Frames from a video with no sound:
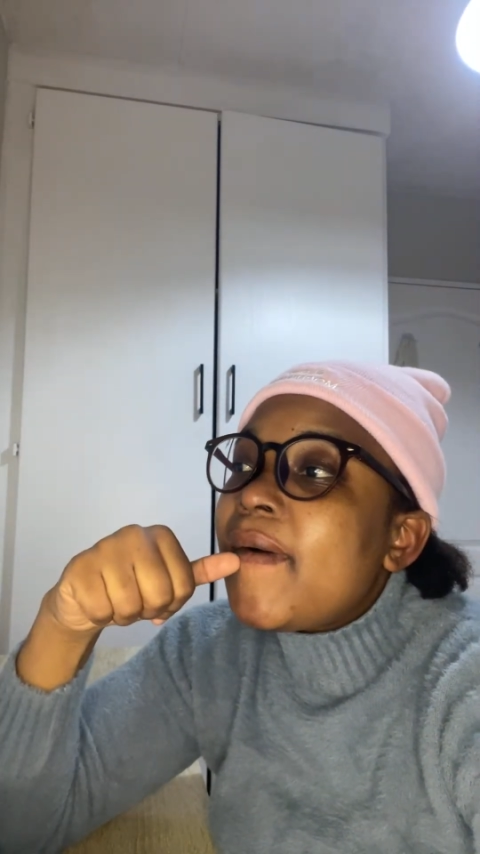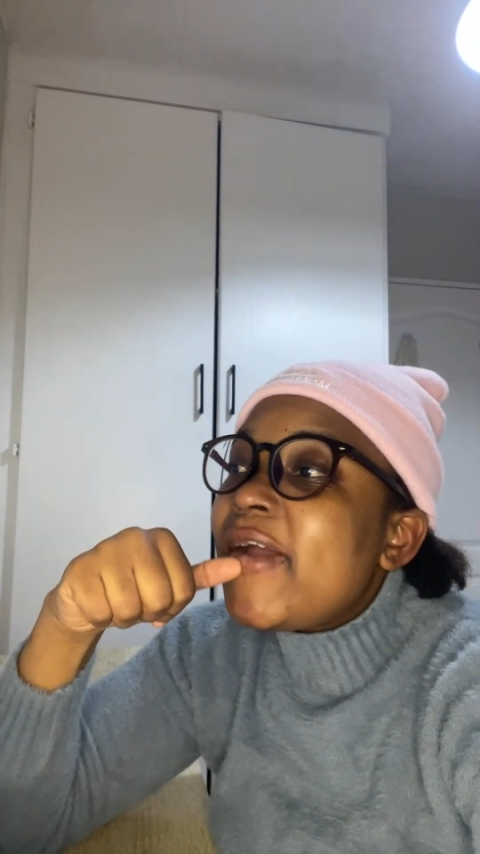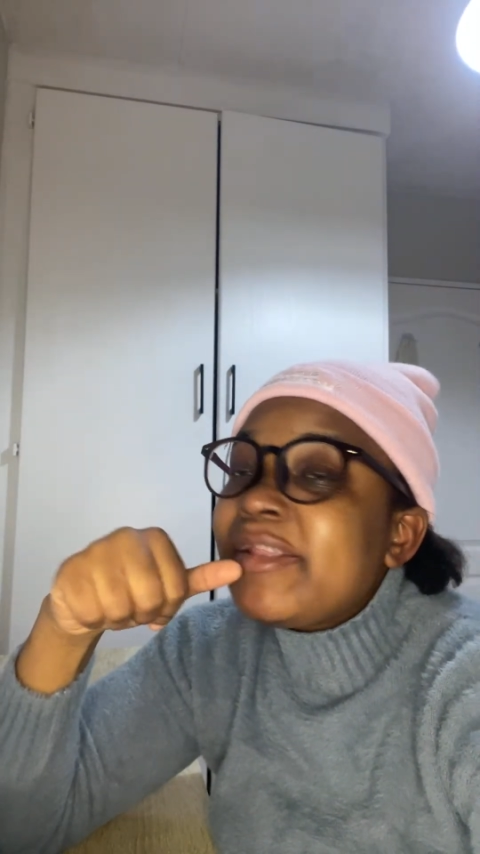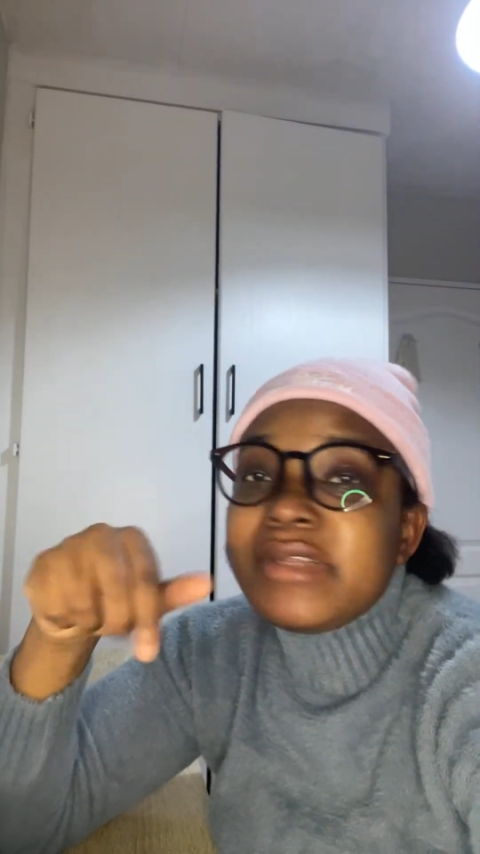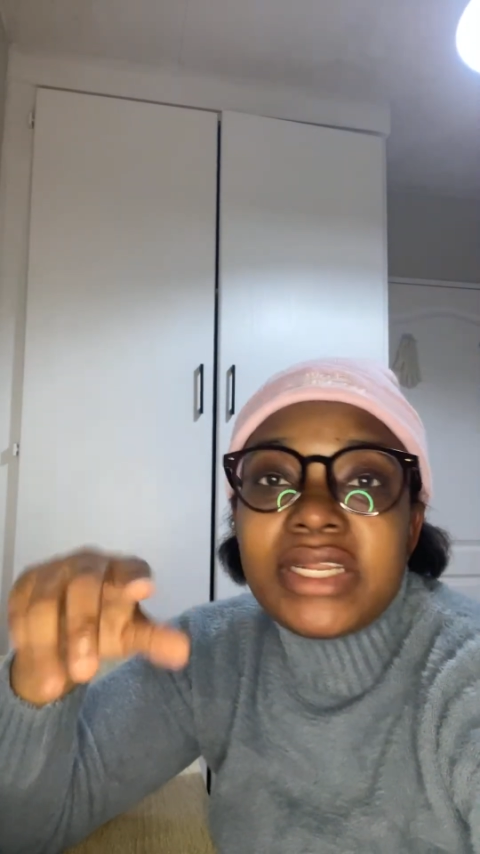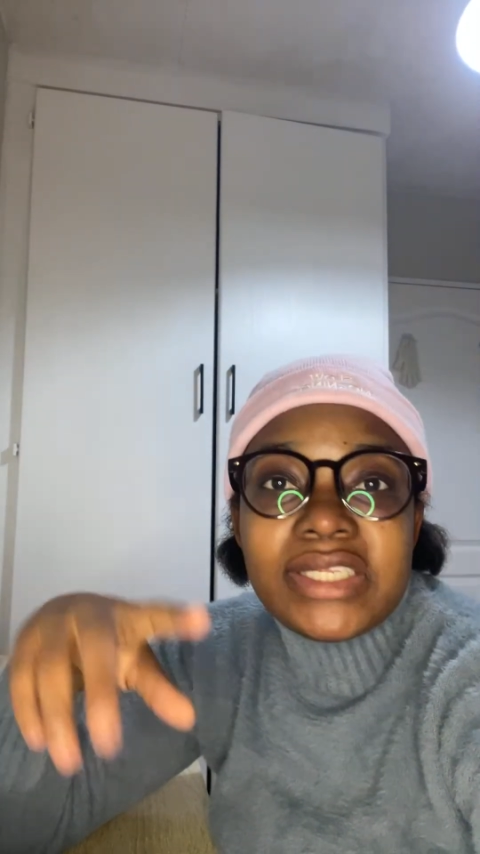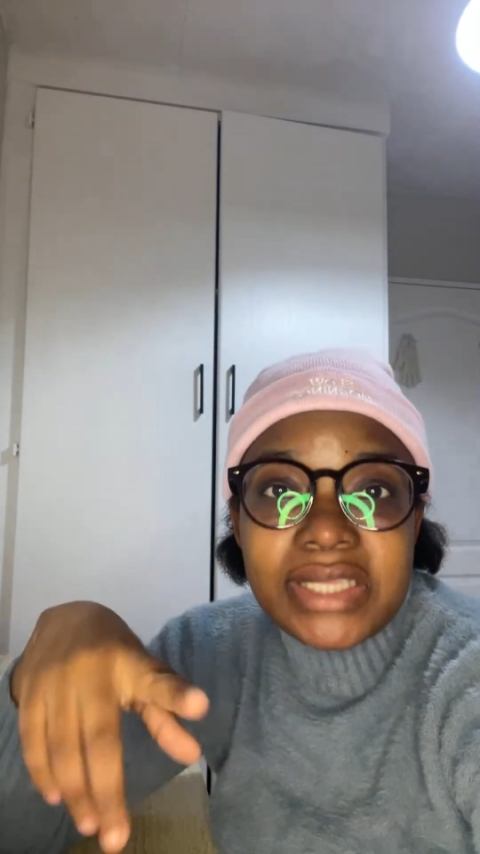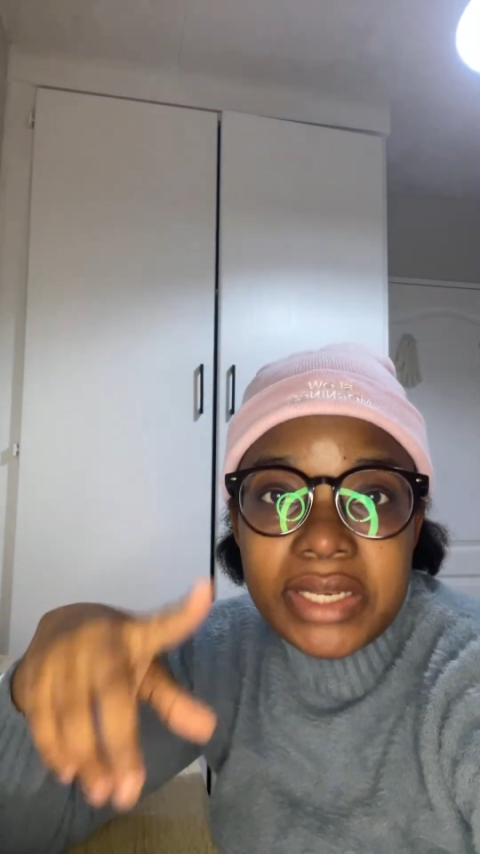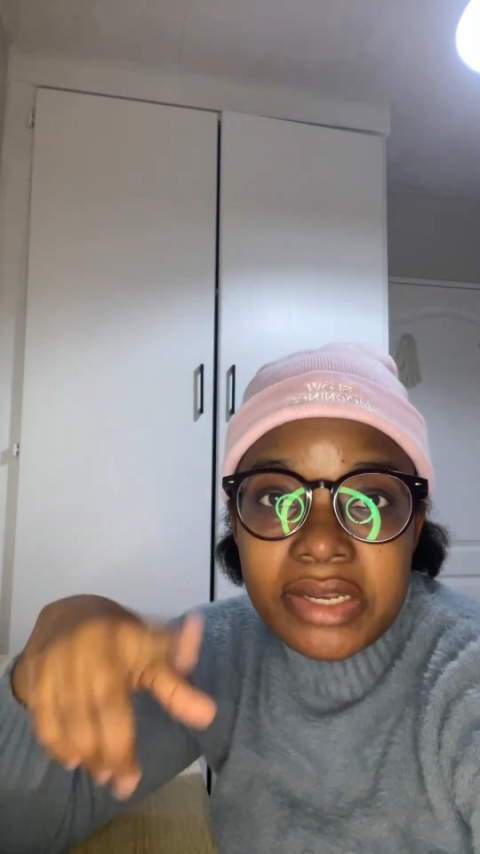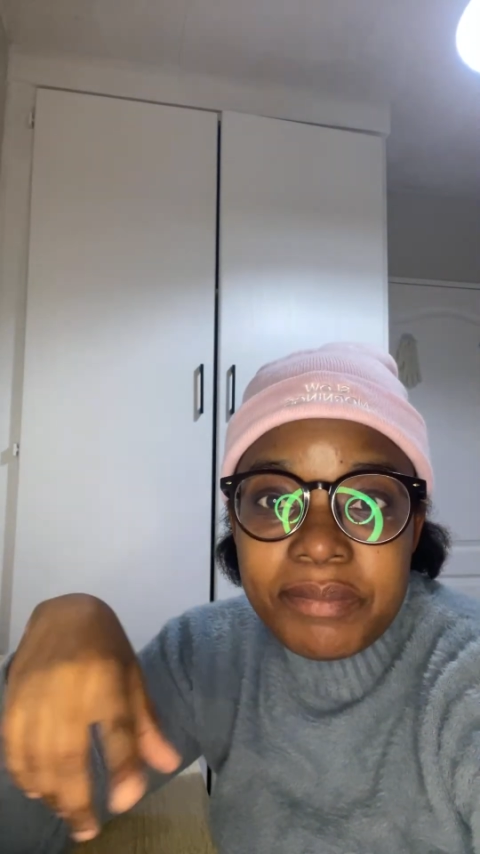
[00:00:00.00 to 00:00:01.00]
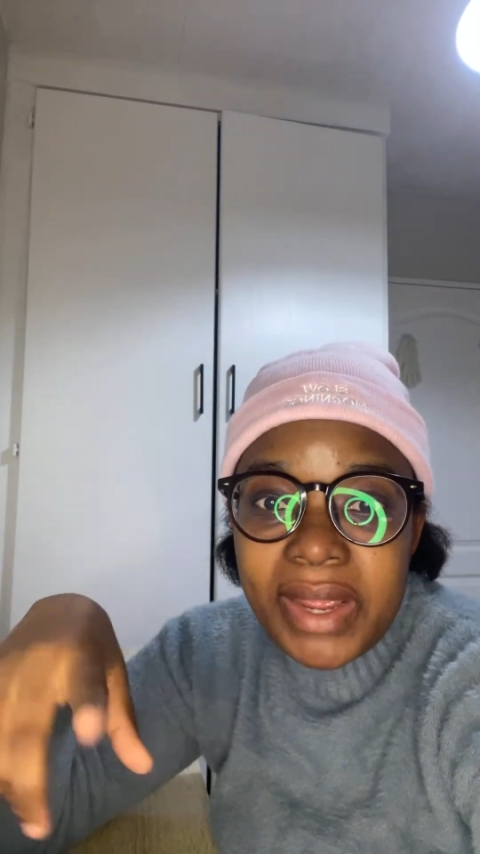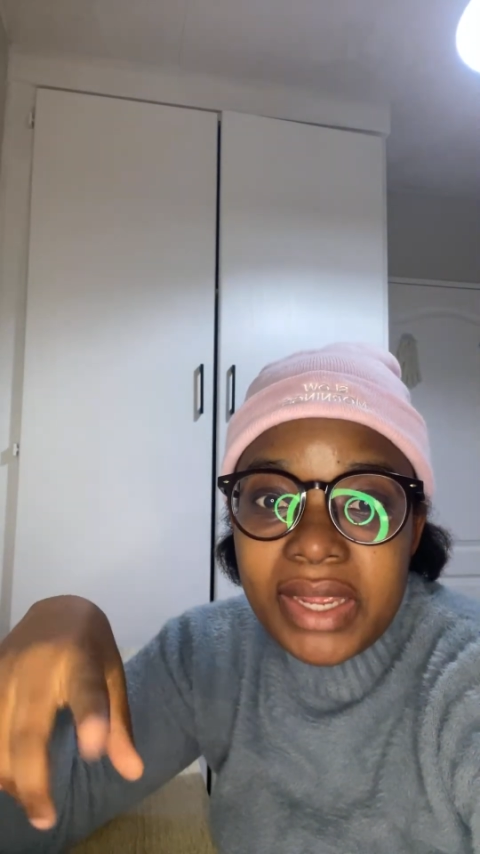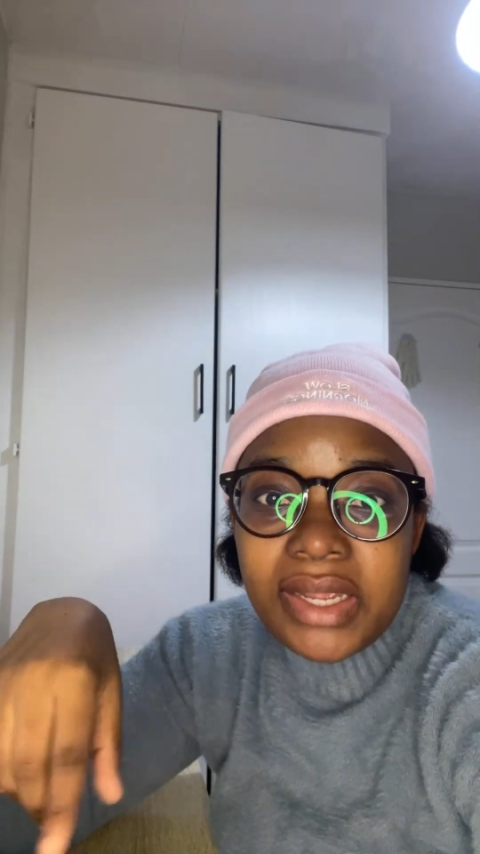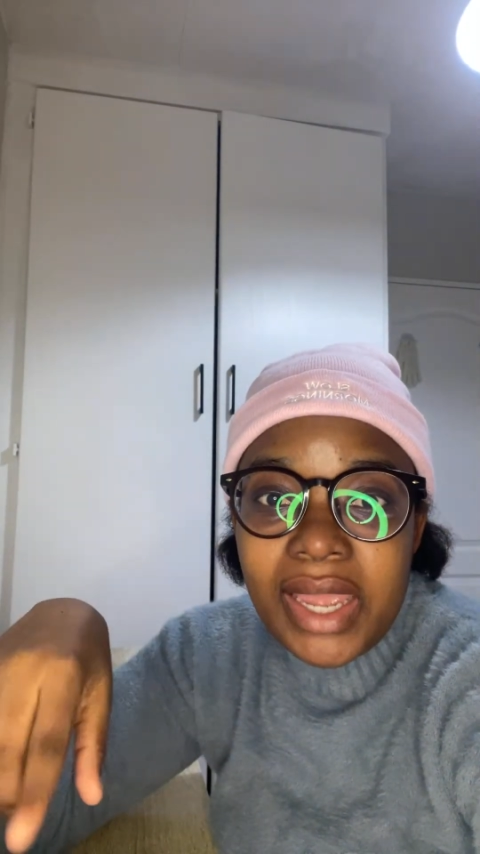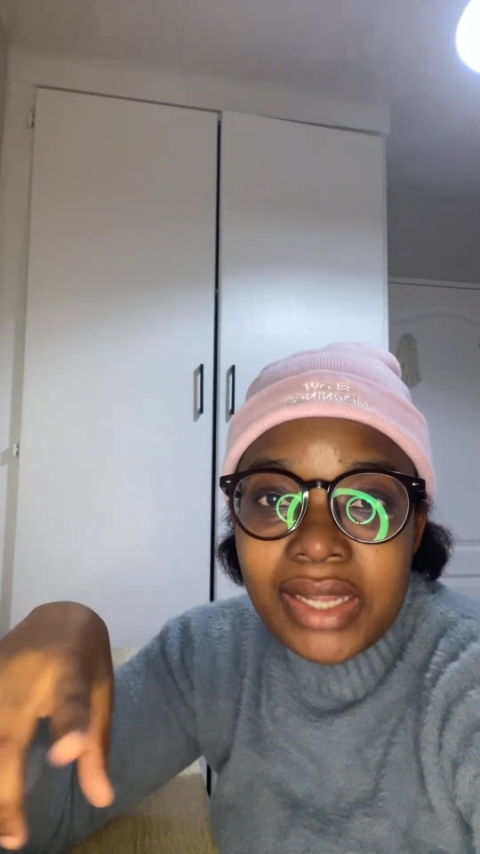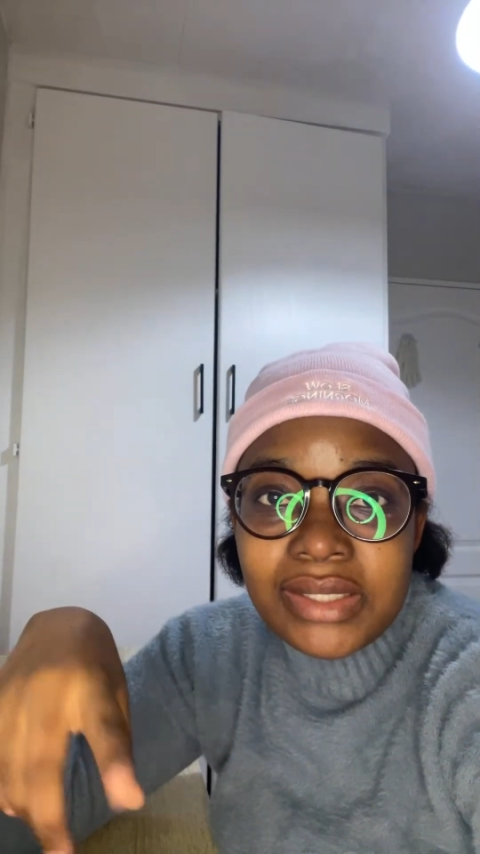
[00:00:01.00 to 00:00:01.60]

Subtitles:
especially Standard Bank had